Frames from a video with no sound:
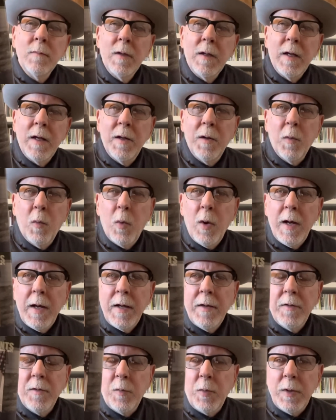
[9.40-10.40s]
In a
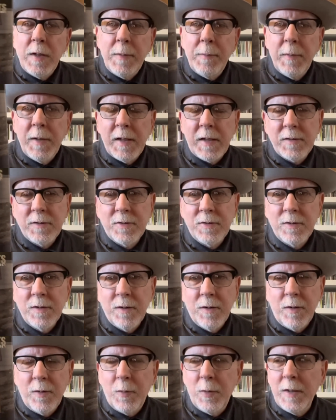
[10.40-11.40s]
way, the remix,
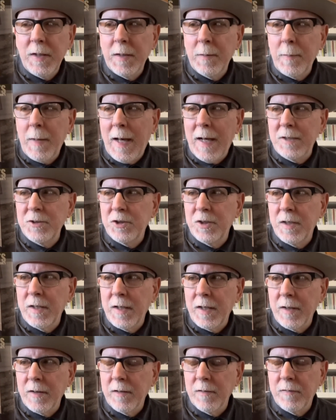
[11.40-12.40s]
the
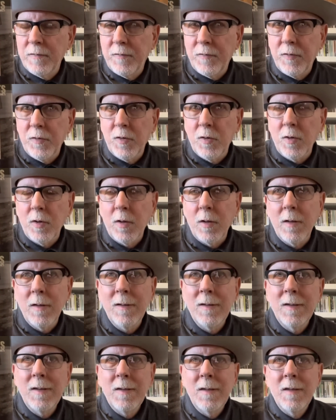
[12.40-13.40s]
reimagining, the full
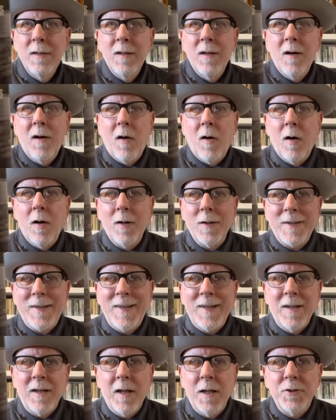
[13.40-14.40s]

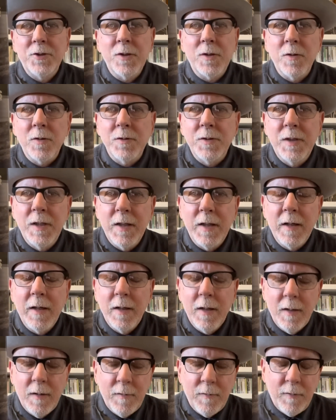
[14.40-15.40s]
archaeological dig
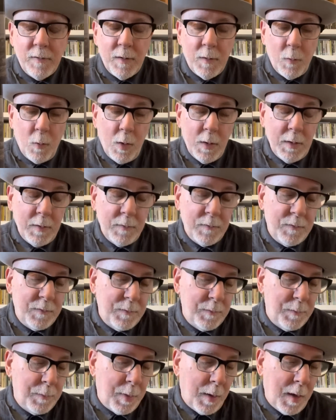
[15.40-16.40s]
of one
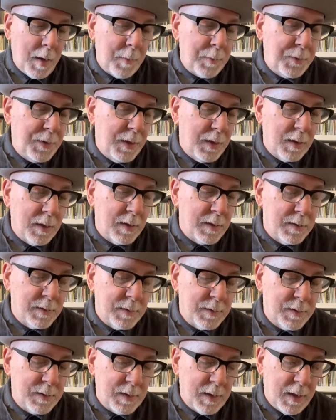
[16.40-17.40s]
of Bob
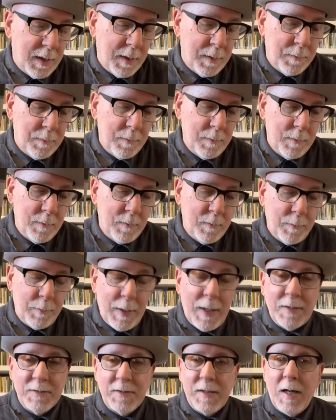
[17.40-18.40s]
Dylan's
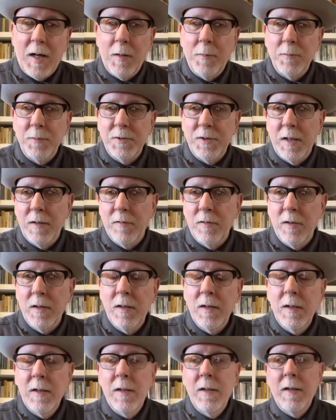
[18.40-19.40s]
best albums ever,
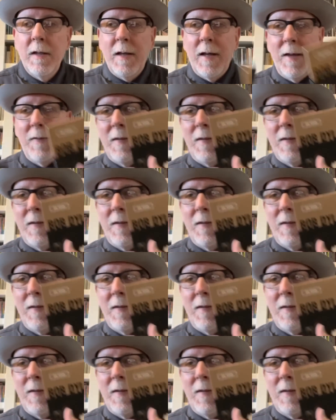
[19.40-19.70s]
and